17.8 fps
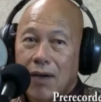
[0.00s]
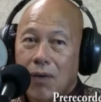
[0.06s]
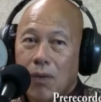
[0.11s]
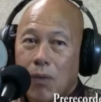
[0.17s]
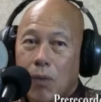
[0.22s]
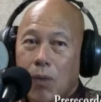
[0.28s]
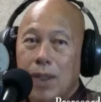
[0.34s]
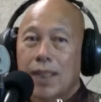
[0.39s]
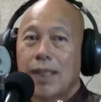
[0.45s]

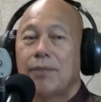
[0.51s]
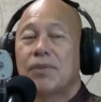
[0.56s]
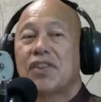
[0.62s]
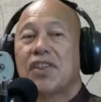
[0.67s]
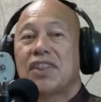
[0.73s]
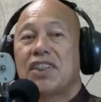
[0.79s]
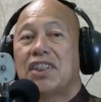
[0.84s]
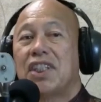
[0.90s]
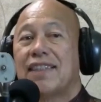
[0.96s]
What I'm
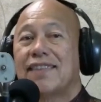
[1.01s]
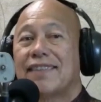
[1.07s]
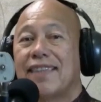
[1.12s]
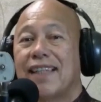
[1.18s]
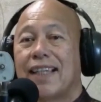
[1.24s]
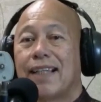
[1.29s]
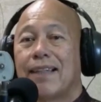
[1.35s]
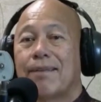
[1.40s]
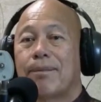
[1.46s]

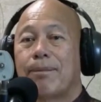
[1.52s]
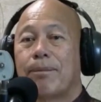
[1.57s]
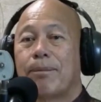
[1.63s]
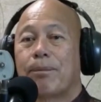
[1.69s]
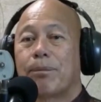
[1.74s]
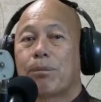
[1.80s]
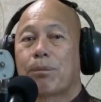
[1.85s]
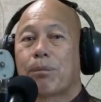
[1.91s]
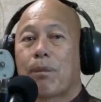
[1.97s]
suggesting
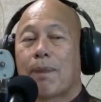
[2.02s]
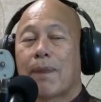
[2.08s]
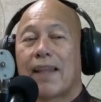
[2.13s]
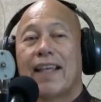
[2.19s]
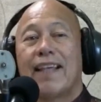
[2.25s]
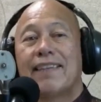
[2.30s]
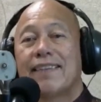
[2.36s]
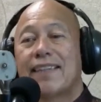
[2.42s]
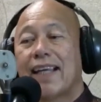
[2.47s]

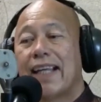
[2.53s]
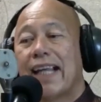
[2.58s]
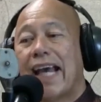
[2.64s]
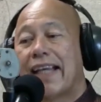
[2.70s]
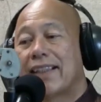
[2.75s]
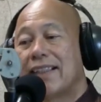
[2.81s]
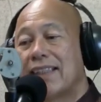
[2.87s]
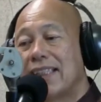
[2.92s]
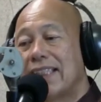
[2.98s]
is that
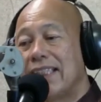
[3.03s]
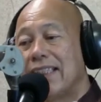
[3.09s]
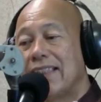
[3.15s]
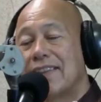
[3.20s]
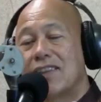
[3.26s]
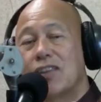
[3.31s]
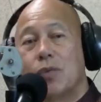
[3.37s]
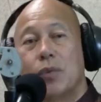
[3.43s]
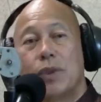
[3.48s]
at
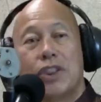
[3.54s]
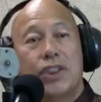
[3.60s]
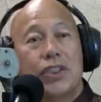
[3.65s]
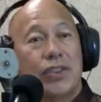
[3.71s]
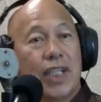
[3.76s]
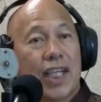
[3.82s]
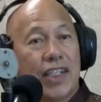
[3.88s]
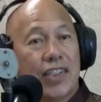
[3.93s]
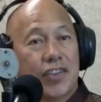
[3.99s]
least we
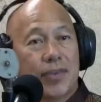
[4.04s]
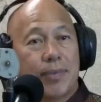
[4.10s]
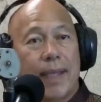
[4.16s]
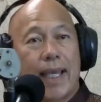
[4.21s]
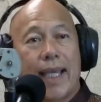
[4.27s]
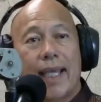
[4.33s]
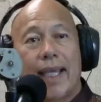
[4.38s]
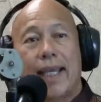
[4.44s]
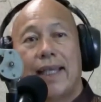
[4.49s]
should
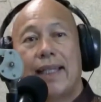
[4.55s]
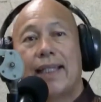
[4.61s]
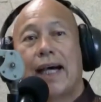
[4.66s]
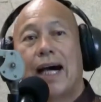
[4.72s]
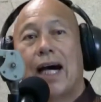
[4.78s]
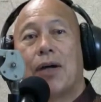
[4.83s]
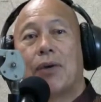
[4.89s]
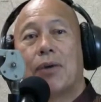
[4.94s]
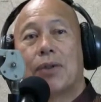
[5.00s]
expand
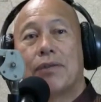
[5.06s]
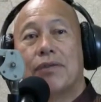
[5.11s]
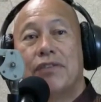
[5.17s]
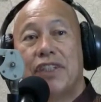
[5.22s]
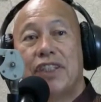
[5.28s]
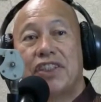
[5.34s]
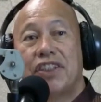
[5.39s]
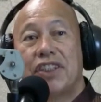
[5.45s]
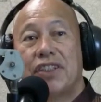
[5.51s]
our
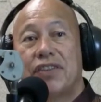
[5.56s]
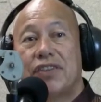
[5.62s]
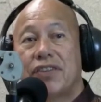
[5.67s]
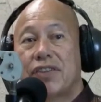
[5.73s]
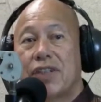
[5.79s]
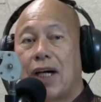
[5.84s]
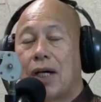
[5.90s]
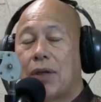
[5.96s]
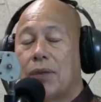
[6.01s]

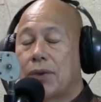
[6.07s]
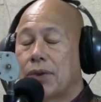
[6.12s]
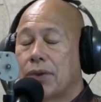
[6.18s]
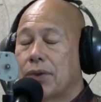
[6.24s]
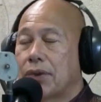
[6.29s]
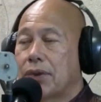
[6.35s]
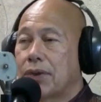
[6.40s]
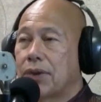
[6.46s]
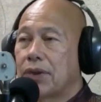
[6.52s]
visions,
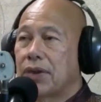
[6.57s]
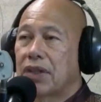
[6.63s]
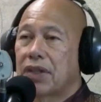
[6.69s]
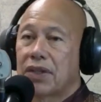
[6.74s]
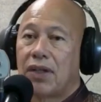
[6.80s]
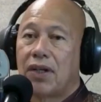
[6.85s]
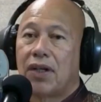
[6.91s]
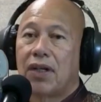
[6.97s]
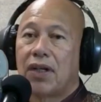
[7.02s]
our
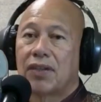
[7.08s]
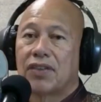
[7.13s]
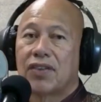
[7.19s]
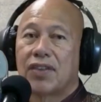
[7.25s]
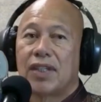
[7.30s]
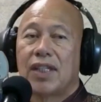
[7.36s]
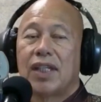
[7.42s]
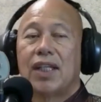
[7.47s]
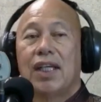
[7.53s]

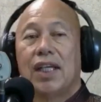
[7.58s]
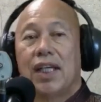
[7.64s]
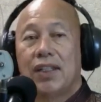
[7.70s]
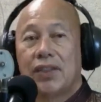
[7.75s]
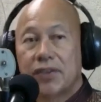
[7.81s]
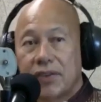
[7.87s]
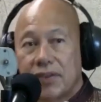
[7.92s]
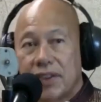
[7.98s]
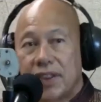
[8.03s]
thoughts
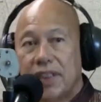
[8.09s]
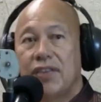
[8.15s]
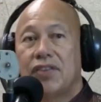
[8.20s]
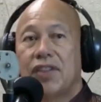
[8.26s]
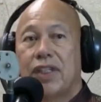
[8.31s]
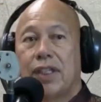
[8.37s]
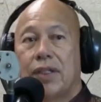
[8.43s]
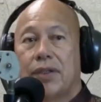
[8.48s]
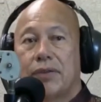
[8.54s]
into
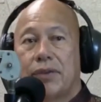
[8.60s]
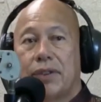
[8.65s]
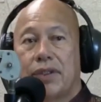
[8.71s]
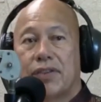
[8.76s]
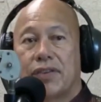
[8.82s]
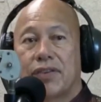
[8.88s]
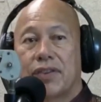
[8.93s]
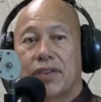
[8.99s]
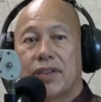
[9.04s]
these
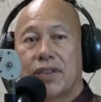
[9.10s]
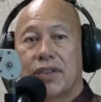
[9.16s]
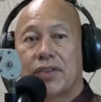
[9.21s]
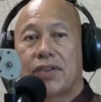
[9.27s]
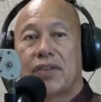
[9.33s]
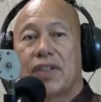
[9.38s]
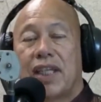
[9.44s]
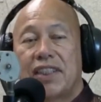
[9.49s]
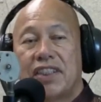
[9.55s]
areas,
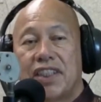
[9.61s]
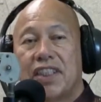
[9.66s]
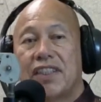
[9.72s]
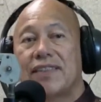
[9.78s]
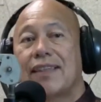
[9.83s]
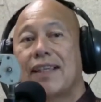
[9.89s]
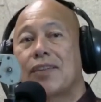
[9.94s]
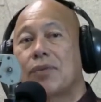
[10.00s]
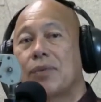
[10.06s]
so that
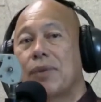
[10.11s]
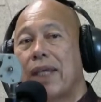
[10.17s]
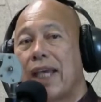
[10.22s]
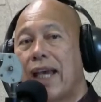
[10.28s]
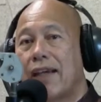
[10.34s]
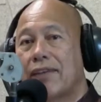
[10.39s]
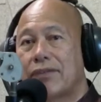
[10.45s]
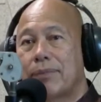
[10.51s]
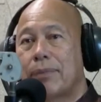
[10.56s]
just as we
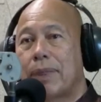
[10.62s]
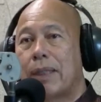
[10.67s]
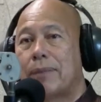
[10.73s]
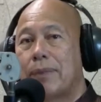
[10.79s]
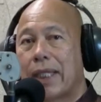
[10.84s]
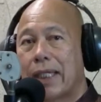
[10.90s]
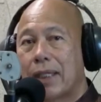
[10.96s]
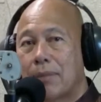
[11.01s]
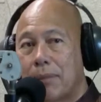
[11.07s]
have
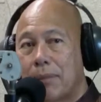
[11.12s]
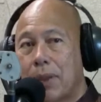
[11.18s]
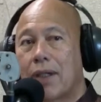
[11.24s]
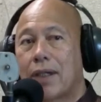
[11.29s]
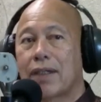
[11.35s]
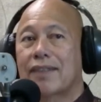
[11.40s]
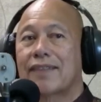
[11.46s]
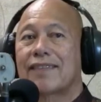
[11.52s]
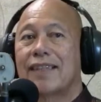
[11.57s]
public
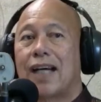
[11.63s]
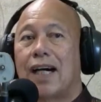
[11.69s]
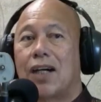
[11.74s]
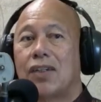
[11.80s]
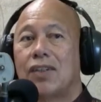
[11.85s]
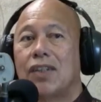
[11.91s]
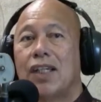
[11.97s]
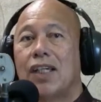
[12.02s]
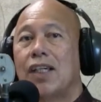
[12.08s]
parks
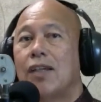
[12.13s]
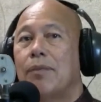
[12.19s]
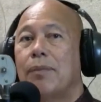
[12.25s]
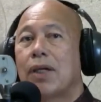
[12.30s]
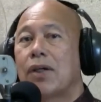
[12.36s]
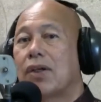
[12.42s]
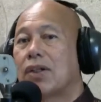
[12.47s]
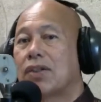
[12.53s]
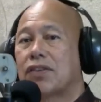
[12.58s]
now,
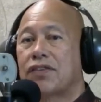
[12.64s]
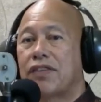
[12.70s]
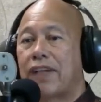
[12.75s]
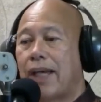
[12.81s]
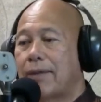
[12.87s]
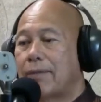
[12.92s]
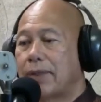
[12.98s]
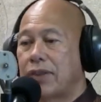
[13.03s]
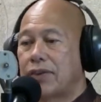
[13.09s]
because
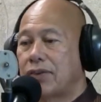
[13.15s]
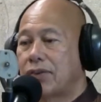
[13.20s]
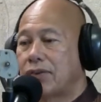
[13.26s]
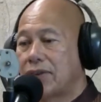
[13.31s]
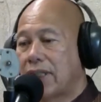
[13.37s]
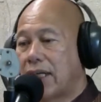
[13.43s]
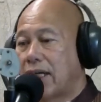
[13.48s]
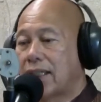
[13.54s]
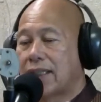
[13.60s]
families do
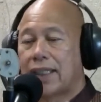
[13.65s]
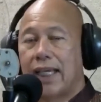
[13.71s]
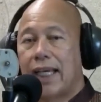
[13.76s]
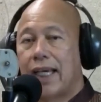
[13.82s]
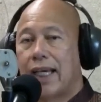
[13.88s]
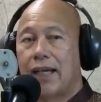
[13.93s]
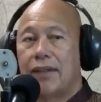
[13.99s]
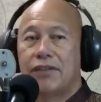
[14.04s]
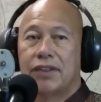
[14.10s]
not
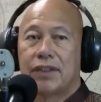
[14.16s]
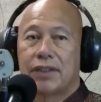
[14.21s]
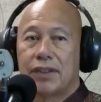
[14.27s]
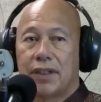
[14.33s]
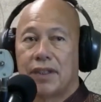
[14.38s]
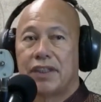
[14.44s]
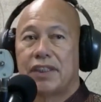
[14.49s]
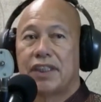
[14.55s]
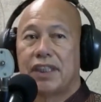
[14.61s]
have the
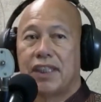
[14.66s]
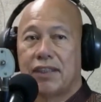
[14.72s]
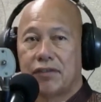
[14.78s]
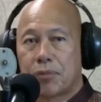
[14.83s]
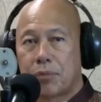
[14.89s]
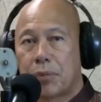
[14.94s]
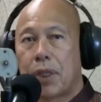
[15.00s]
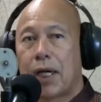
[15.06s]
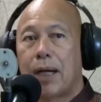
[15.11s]
large
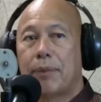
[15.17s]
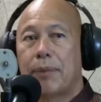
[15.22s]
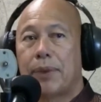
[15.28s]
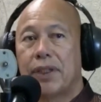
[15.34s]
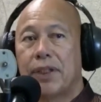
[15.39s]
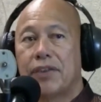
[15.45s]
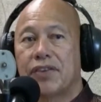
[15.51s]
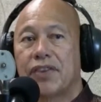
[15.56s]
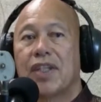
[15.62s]
enough
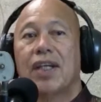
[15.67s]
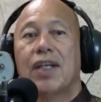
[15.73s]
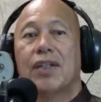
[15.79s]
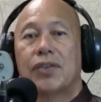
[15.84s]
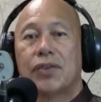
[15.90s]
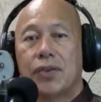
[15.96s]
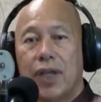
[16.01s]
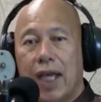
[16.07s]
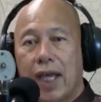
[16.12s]
properties
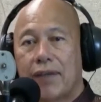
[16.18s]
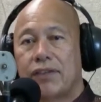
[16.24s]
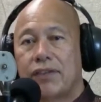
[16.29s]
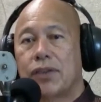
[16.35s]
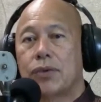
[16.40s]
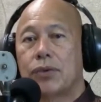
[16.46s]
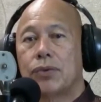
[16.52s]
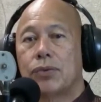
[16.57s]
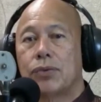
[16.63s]
to have
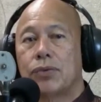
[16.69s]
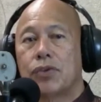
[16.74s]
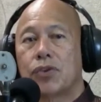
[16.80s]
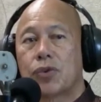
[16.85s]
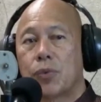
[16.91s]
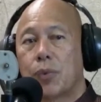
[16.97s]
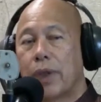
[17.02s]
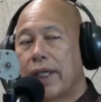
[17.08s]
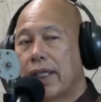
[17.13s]
their own
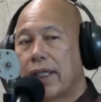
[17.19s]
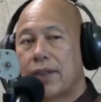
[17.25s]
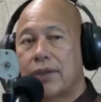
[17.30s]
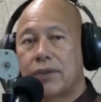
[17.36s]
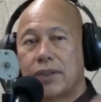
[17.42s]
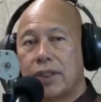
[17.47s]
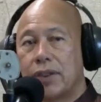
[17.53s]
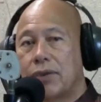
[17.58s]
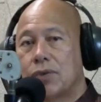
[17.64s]
swing
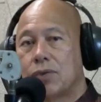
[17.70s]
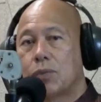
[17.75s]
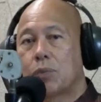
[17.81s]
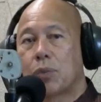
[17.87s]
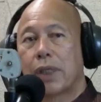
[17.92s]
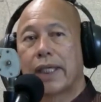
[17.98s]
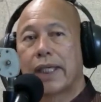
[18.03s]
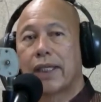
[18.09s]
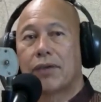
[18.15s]
or their own
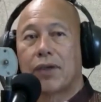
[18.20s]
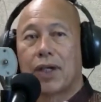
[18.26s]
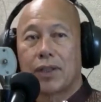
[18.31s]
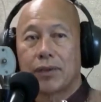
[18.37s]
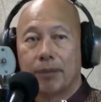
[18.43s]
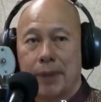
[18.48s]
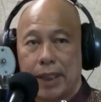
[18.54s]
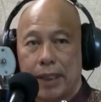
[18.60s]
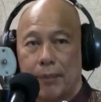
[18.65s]

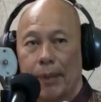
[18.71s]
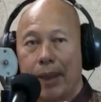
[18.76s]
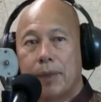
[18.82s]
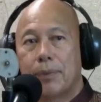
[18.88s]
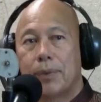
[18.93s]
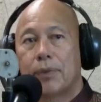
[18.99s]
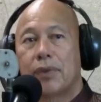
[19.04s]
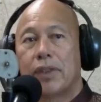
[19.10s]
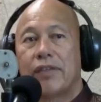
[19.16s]
playground, many
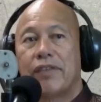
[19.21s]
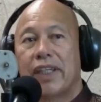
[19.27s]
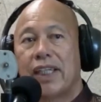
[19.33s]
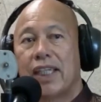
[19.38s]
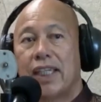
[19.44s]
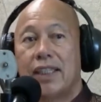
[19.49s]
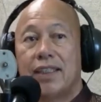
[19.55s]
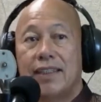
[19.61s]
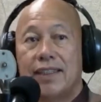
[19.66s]
people
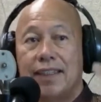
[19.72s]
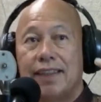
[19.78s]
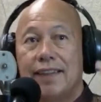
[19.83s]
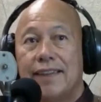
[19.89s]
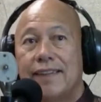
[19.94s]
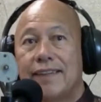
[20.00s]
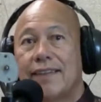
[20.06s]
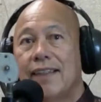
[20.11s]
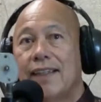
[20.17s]
living in
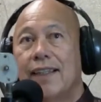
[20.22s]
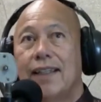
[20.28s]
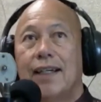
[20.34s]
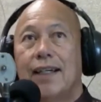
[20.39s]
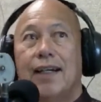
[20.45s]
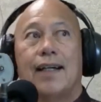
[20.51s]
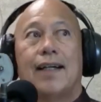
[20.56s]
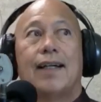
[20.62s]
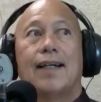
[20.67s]
these
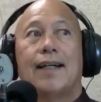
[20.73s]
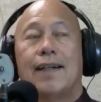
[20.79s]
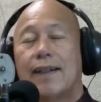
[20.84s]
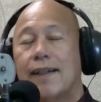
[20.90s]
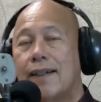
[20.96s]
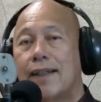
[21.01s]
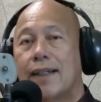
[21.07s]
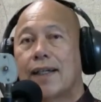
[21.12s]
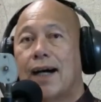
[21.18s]

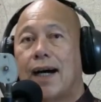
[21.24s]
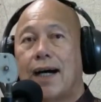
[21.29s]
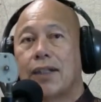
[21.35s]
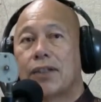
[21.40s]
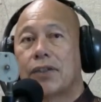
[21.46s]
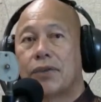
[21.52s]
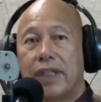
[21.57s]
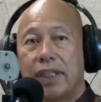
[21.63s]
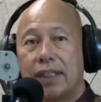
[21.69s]

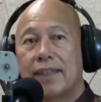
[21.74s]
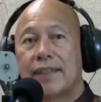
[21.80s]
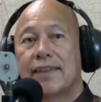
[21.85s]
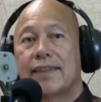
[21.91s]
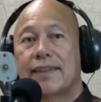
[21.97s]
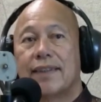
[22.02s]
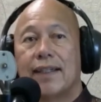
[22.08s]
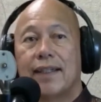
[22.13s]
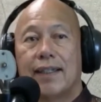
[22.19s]
concrete
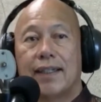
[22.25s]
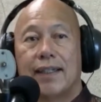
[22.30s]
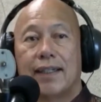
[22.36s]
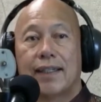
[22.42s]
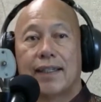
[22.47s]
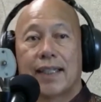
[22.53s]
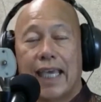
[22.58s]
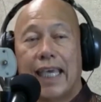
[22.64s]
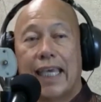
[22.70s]

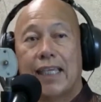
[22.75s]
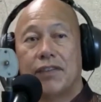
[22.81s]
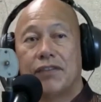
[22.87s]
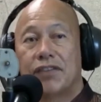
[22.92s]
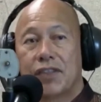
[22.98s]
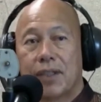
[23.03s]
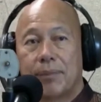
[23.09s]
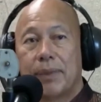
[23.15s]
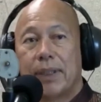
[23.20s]

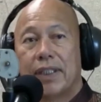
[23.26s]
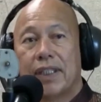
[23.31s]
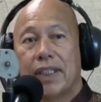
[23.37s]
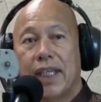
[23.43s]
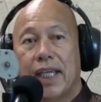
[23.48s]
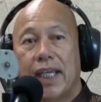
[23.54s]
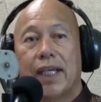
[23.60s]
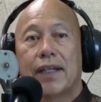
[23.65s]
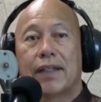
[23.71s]
caves up in
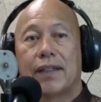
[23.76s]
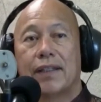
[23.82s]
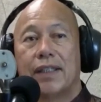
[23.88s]
the air,